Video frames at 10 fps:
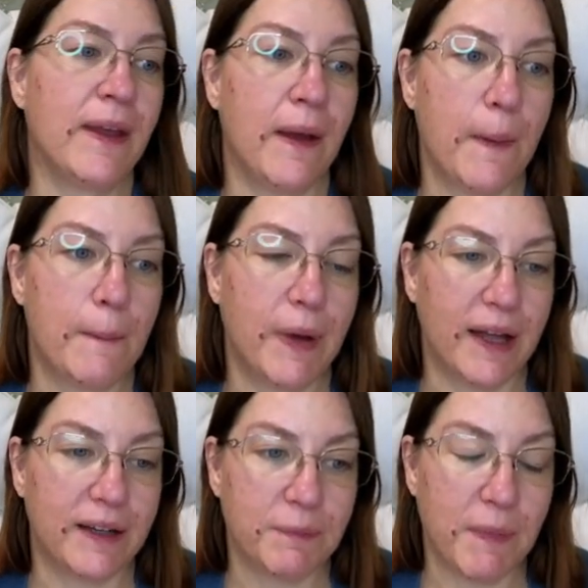
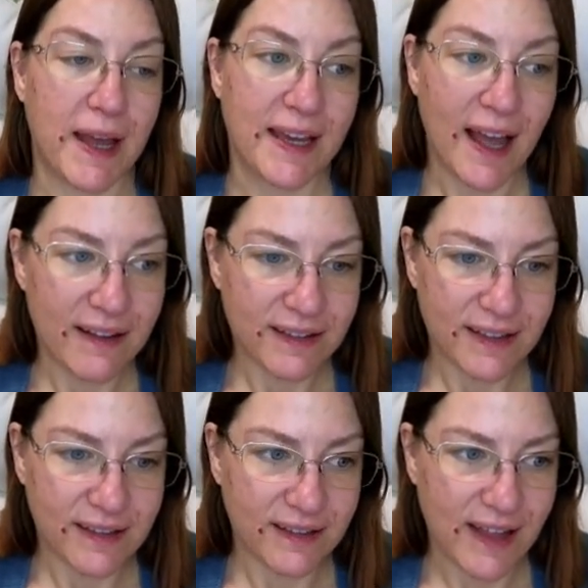but my guess
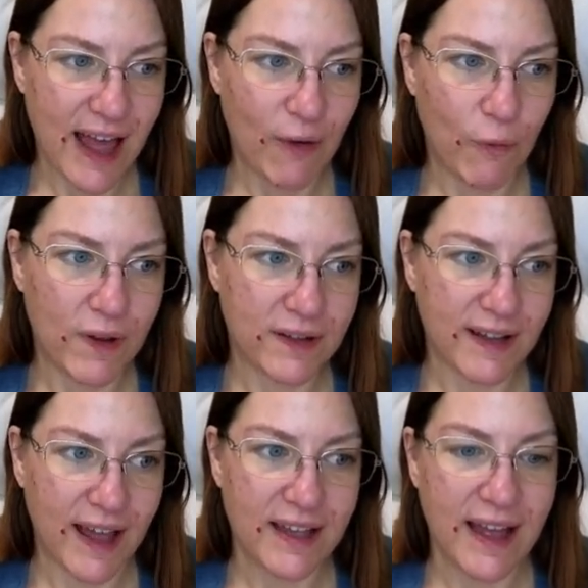is that once
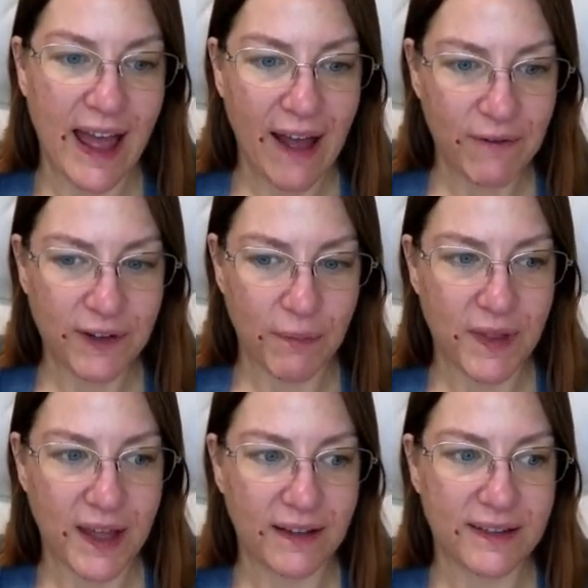I have
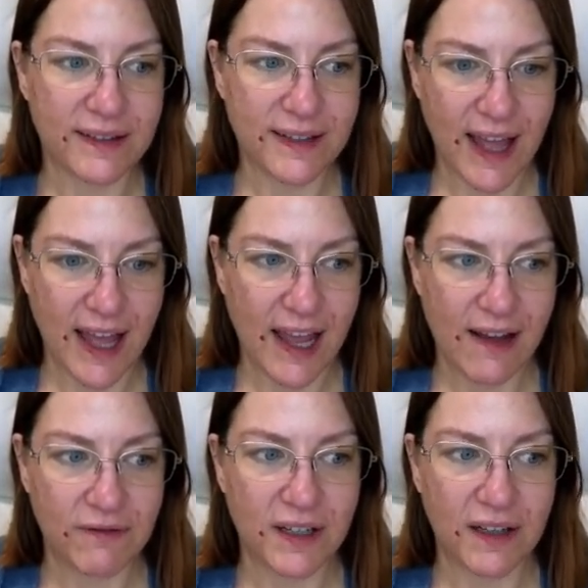something
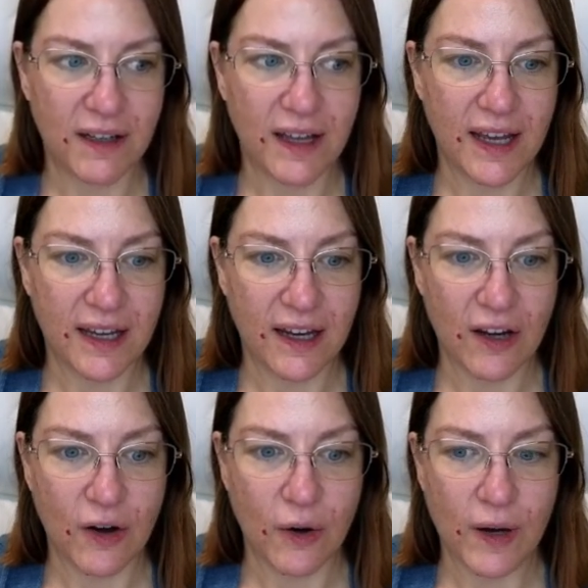saved, it can
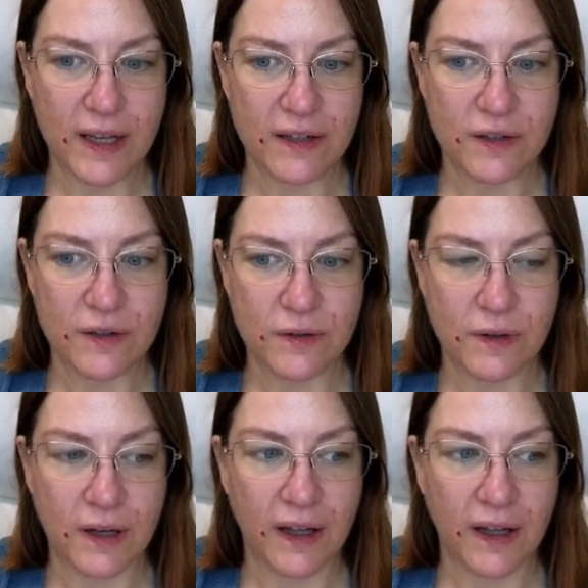go into